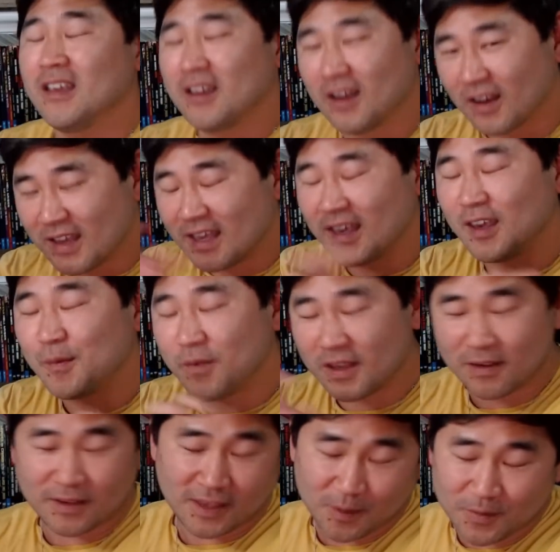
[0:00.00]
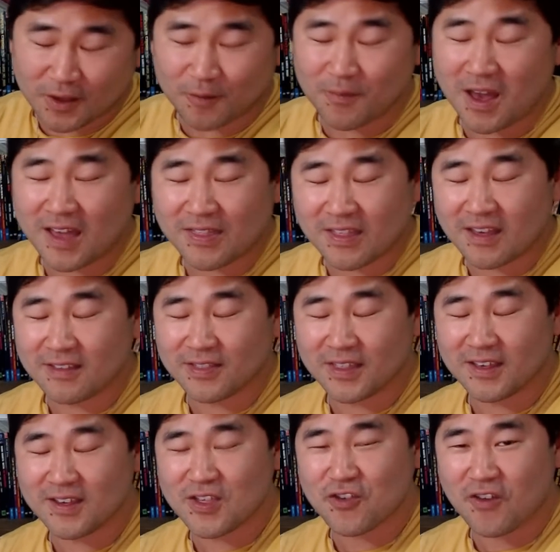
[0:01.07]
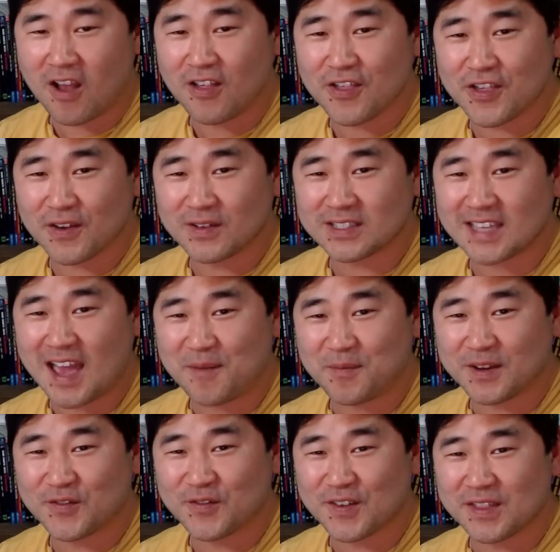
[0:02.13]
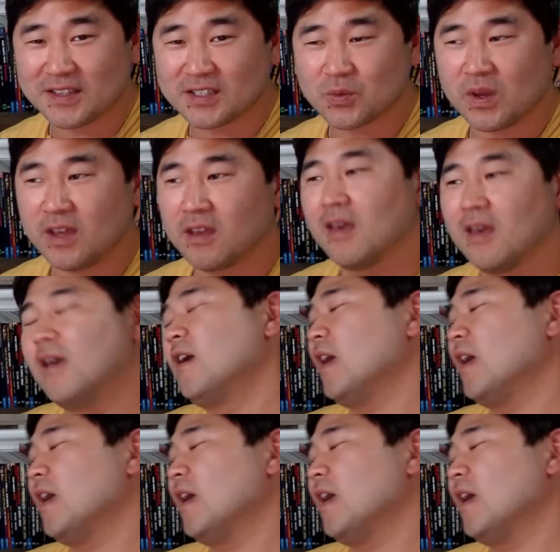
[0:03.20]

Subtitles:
you know, keeping in mind that the astrology of what's happening for this week,